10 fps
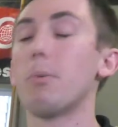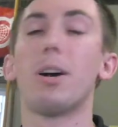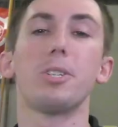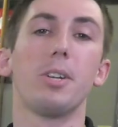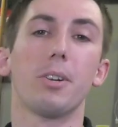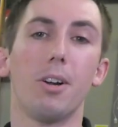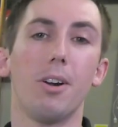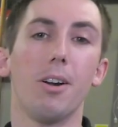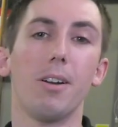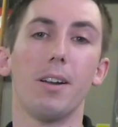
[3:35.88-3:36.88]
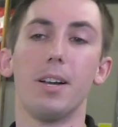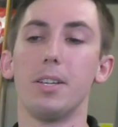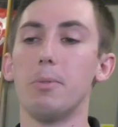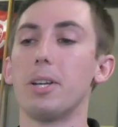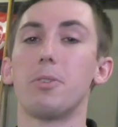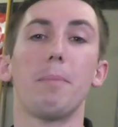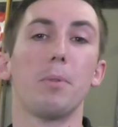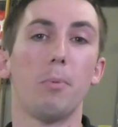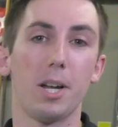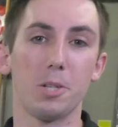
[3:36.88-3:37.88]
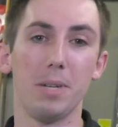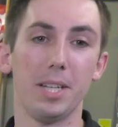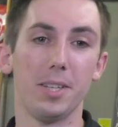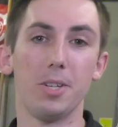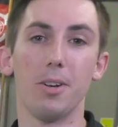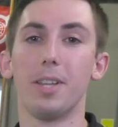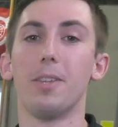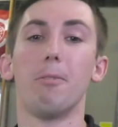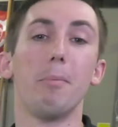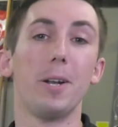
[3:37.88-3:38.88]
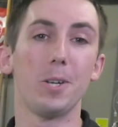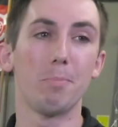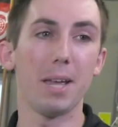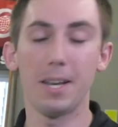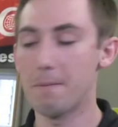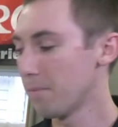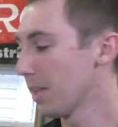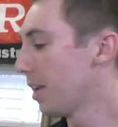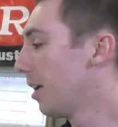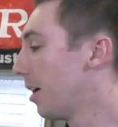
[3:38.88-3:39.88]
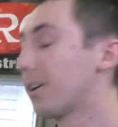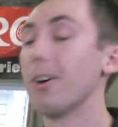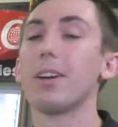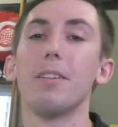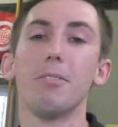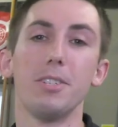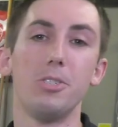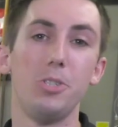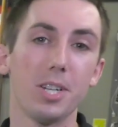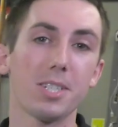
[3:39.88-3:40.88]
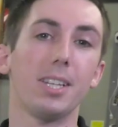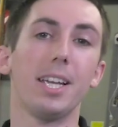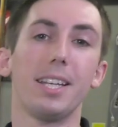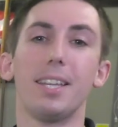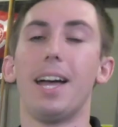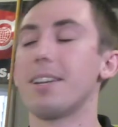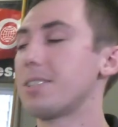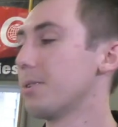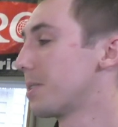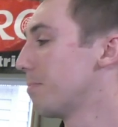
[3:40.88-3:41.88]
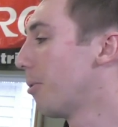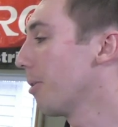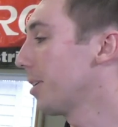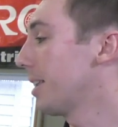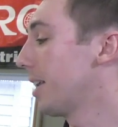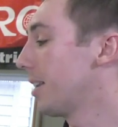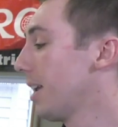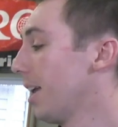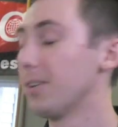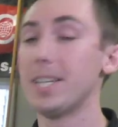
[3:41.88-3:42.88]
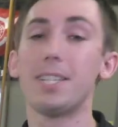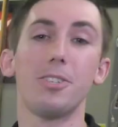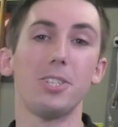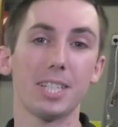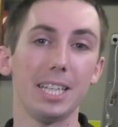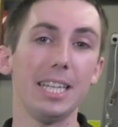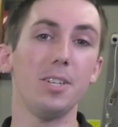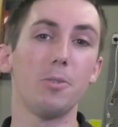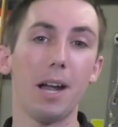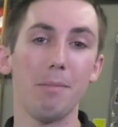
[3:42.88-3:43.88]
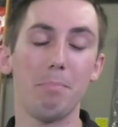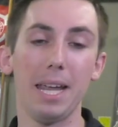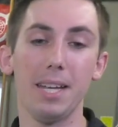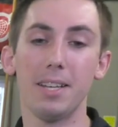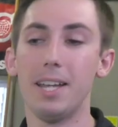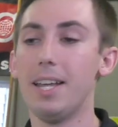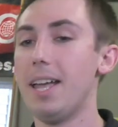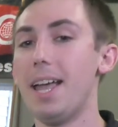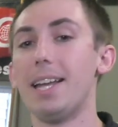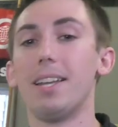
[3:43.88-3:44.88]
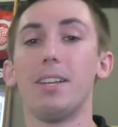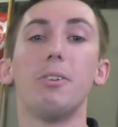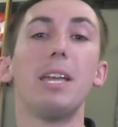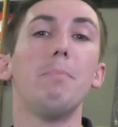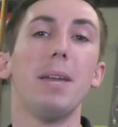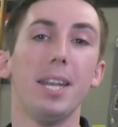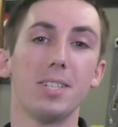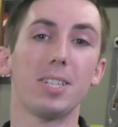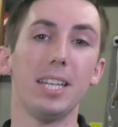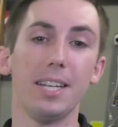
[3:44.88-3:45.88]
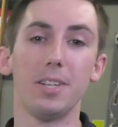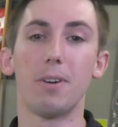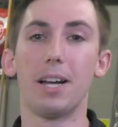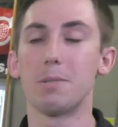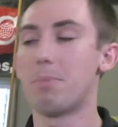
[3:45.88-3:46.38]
you're washing your car, you wouldn't drop the wash mitt in the dirt and then rub it on your paint. A car cover is just like that. So it's important that it only touches clean, dry paint, and you keep it as clean and dry as